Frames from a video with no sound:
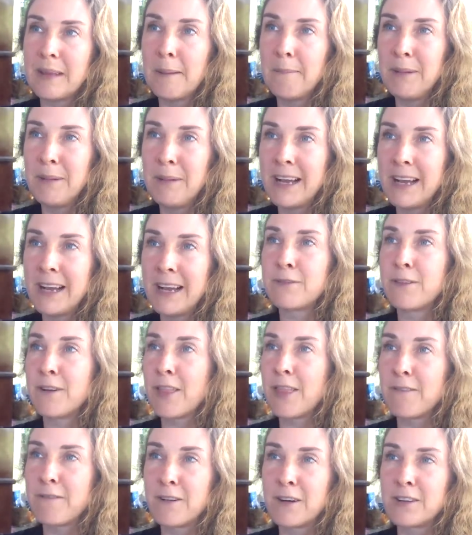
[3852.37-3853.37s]

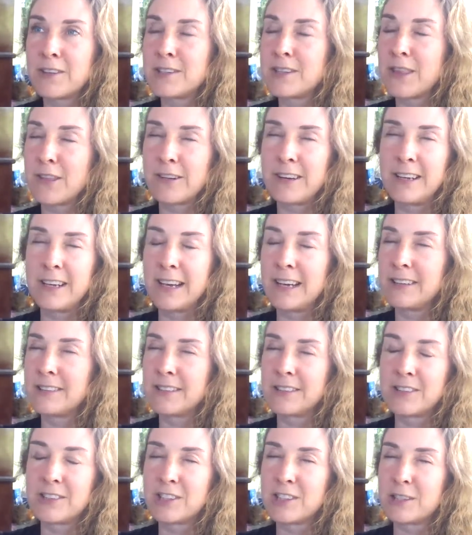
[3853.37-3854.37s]
because for the first 3
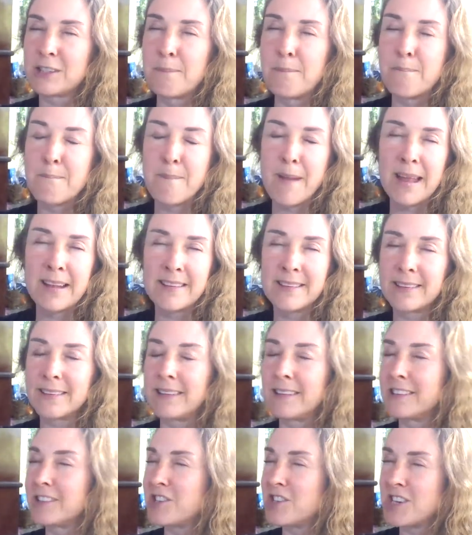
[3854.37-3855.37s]
days it's just
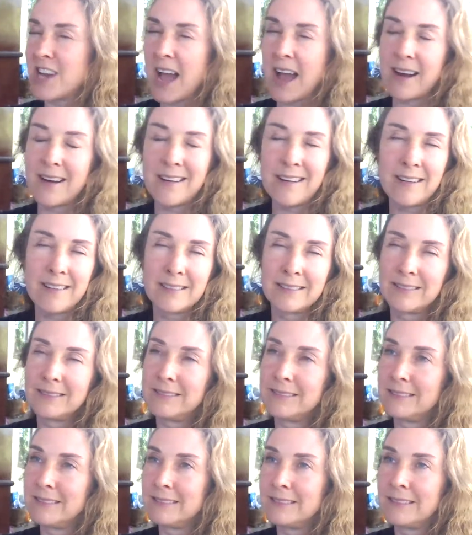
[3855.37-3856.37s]
mental chatter,
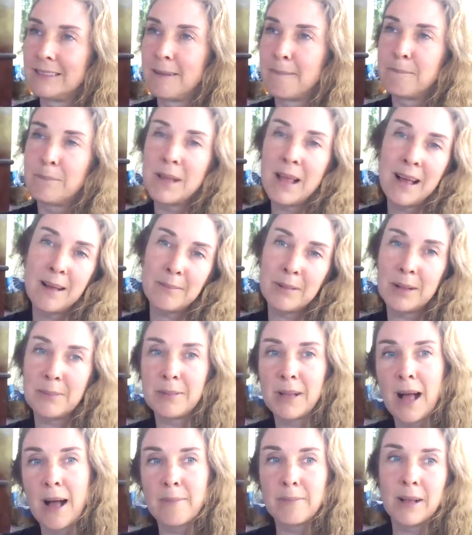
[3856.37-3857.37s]
blah blah
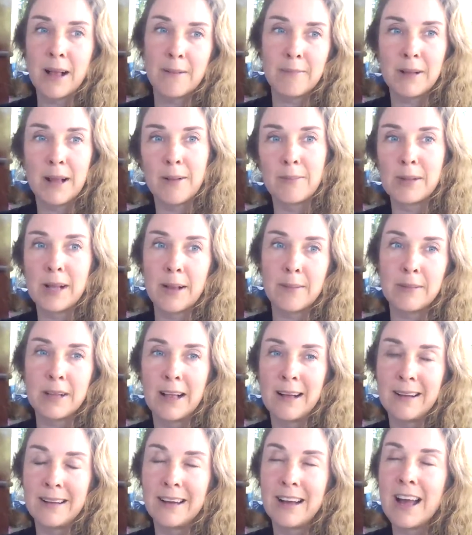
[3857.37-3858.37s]
blah blah blah blah
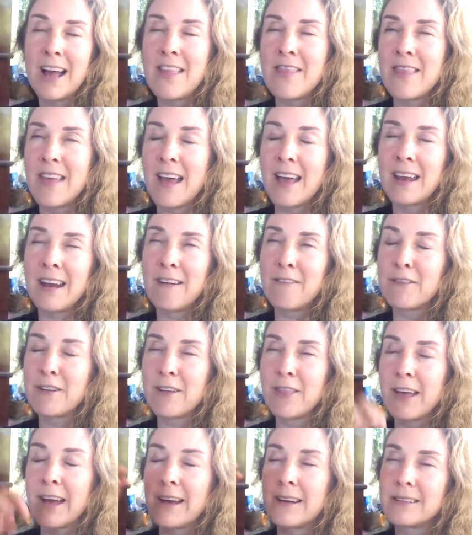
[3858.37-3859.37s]
blah, and then
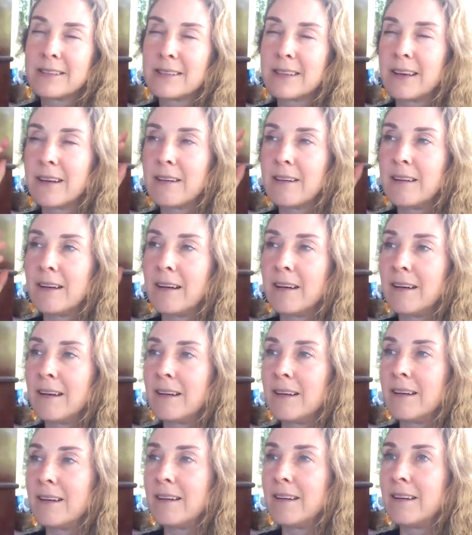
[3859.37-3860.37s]
after that it's like
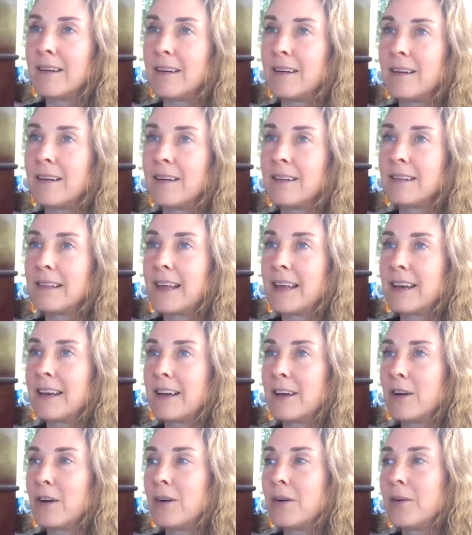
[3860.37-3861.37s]

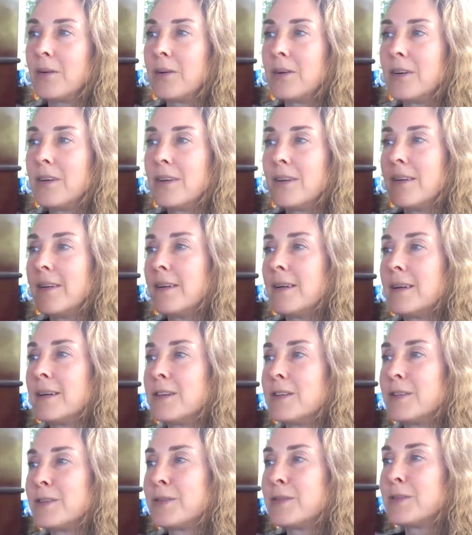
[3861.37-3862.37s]
letting go.
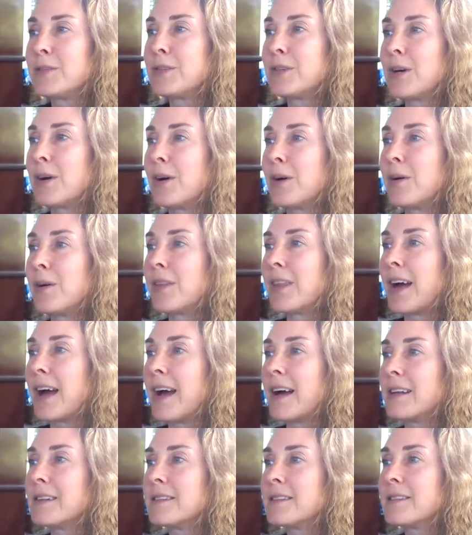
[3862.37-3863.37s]
So
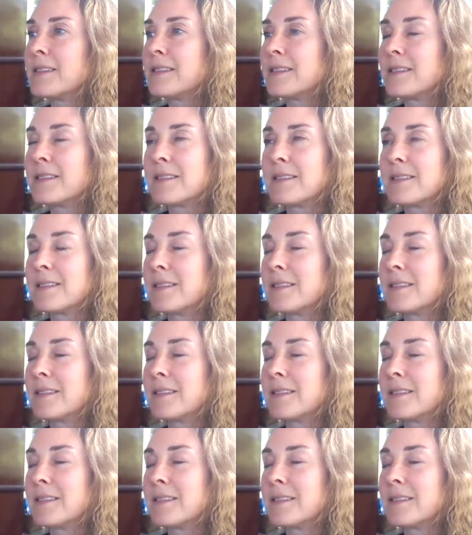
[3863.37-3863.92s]
that's